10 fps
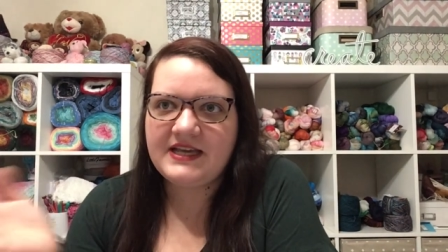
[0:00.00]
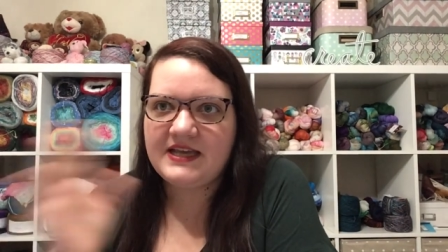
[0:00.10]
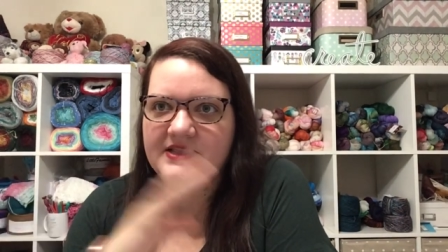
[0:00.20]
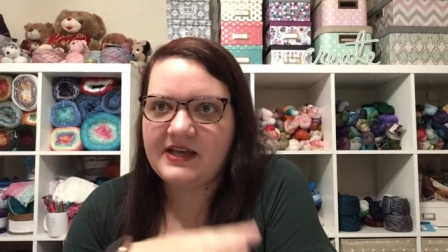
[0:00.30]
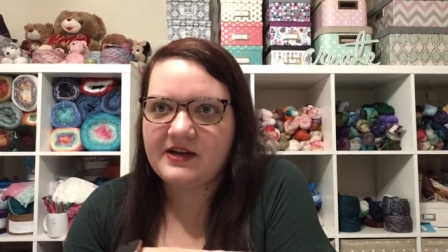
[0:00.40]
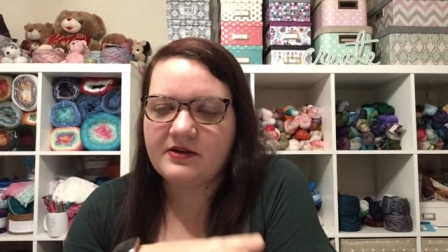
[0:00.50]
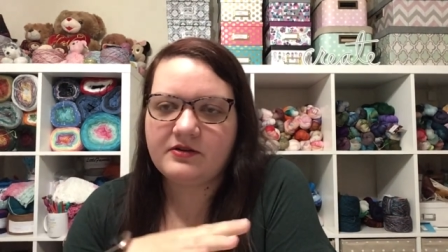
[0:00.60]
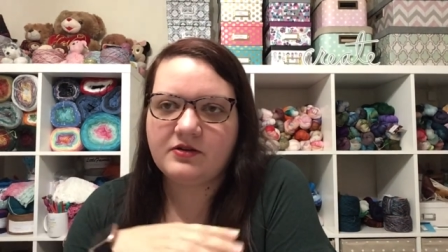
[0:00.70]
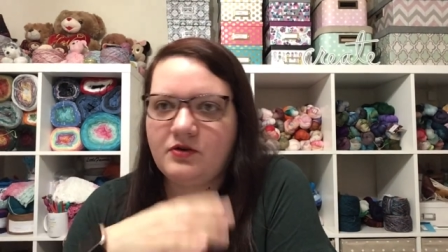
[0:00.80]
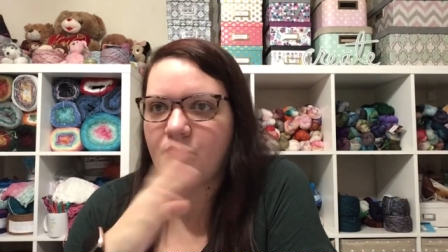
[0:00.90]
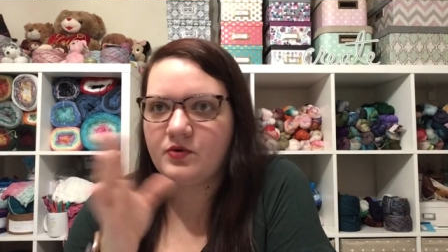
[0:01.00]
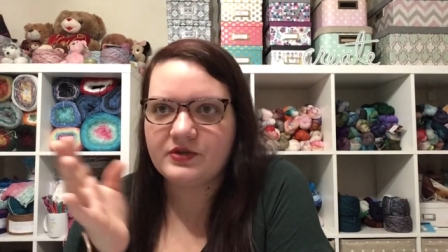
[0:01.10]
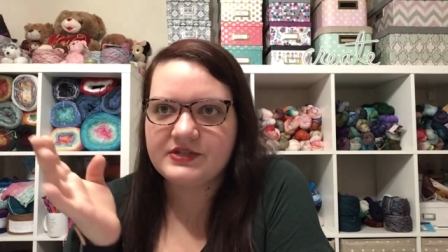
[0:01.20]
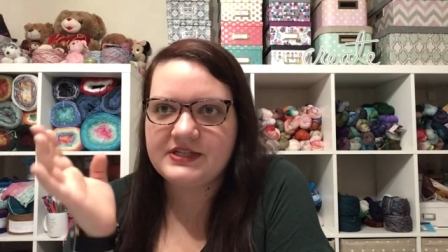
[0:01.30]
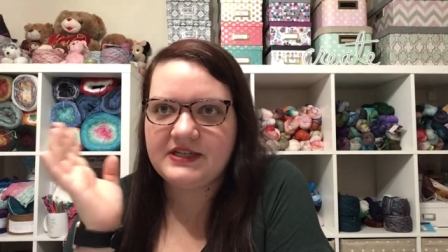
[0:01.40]
in their
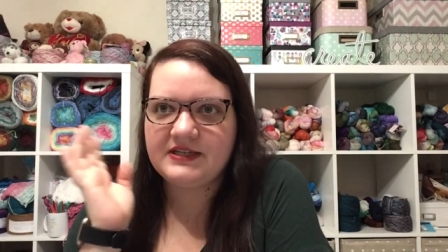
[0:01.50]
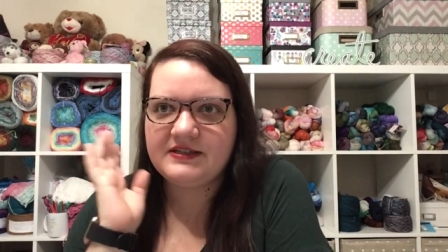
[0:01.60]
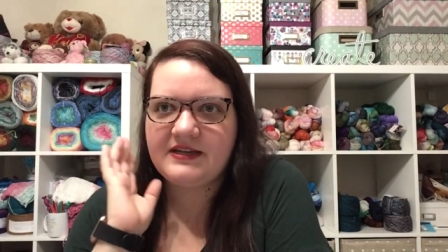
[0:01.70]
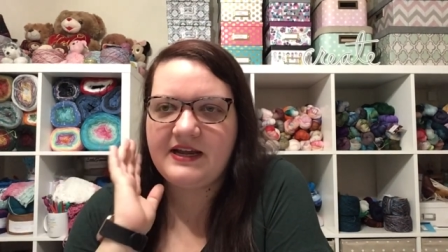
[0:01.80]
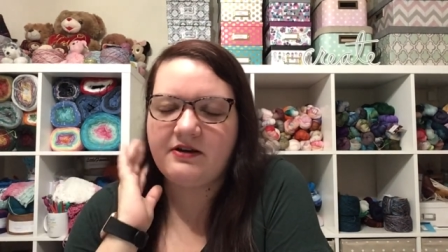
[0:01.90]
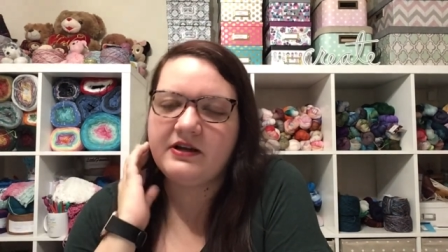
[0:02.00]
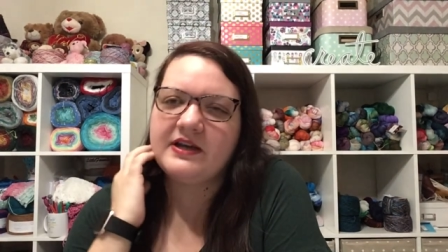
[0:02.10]
quarantine area.